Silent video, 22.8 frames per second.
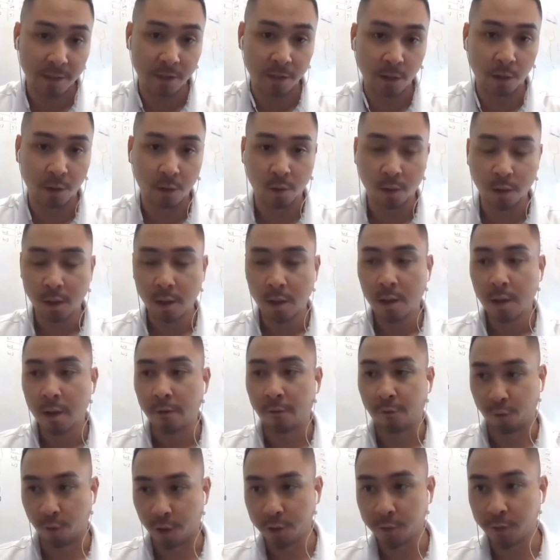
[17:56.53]
So
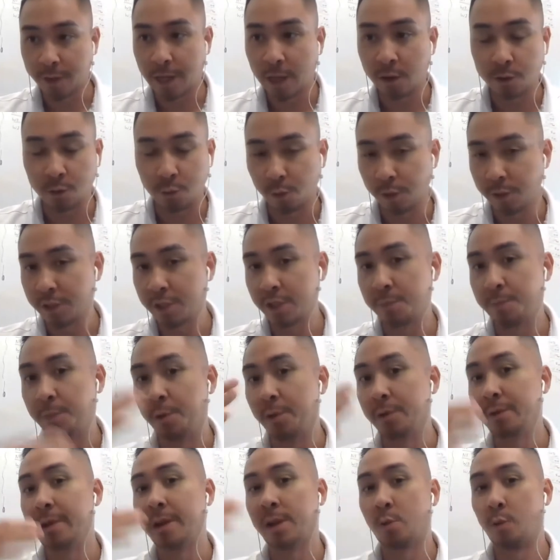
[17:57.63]
for us right now, it's really just
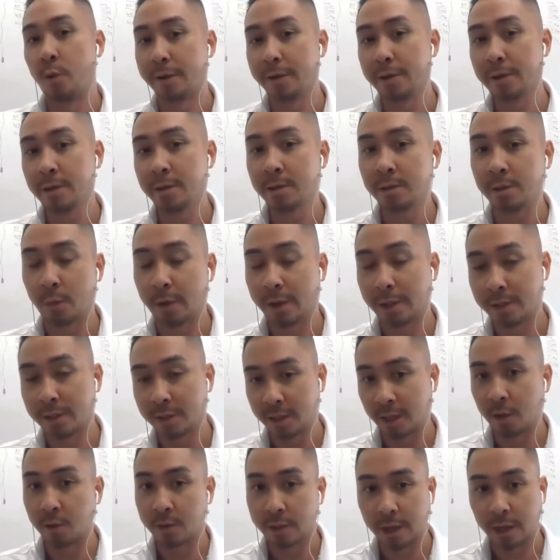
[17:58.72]
building that awareness so we could
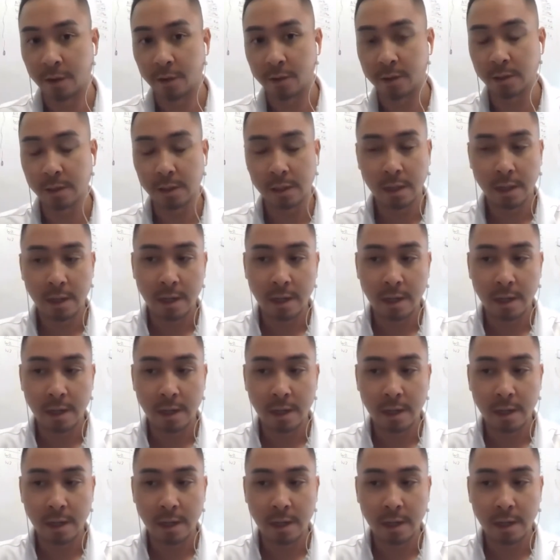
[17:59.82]
scale sales.